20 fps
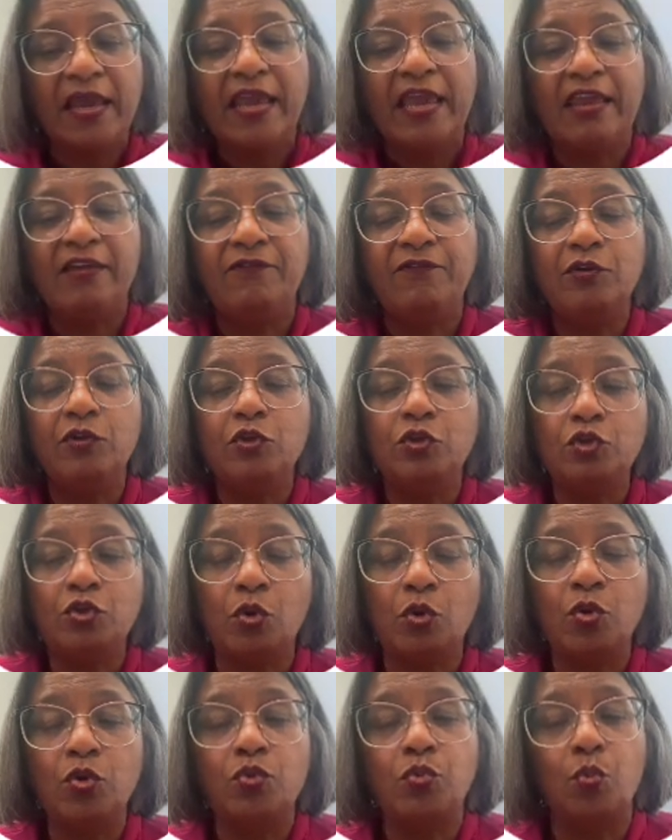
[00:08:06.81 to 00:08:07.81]
If you
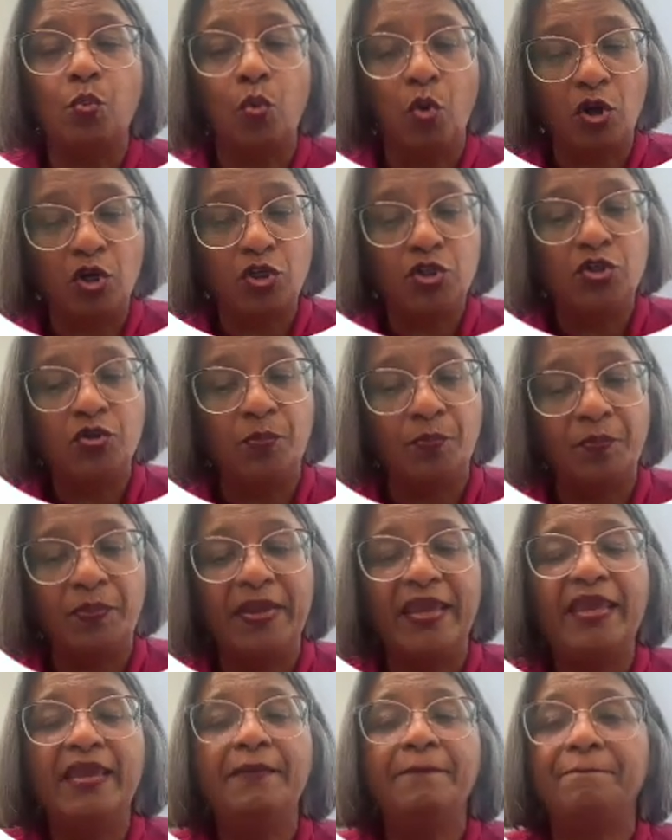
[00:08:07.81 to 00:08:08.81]
don't want to
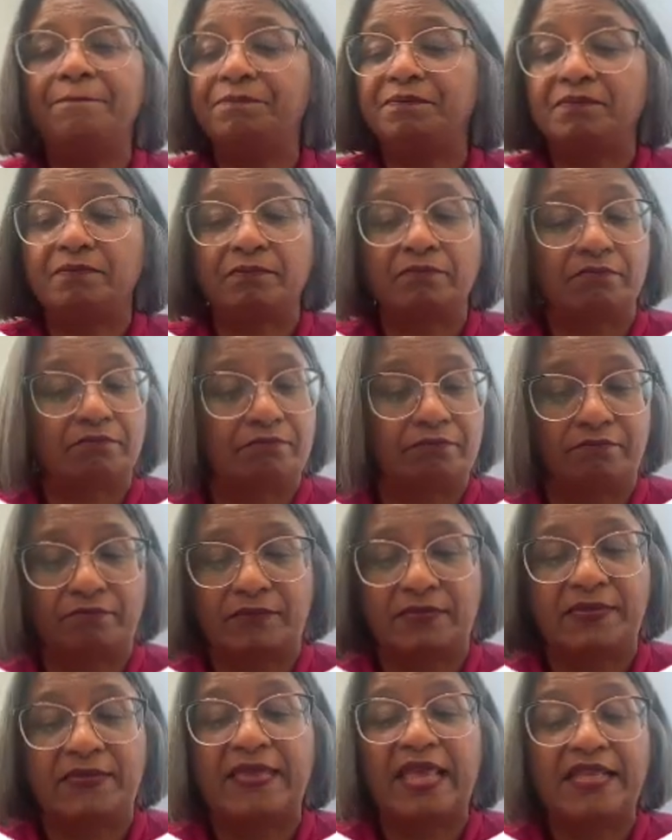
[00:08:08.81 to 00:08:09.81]
pay,
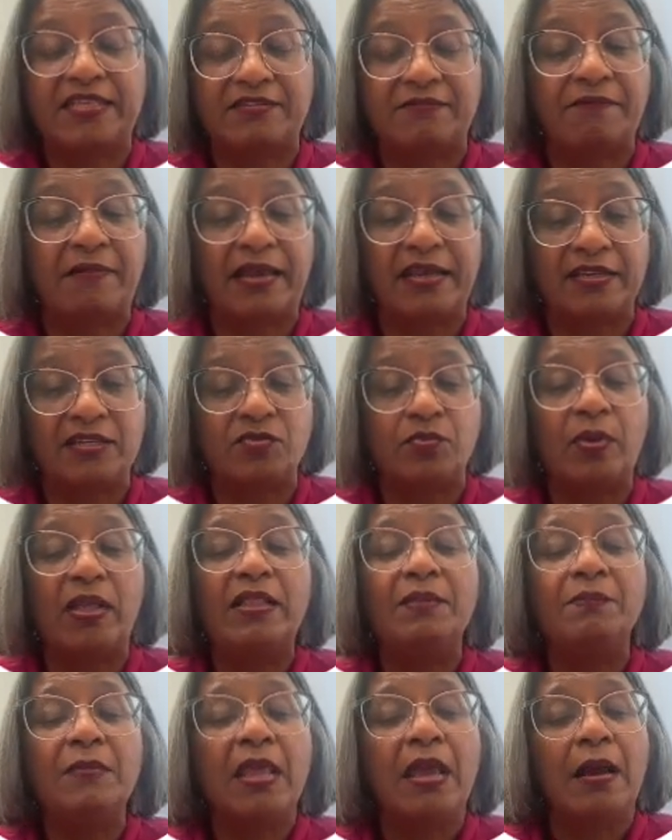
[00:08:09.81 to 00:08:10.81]
that's fine as well.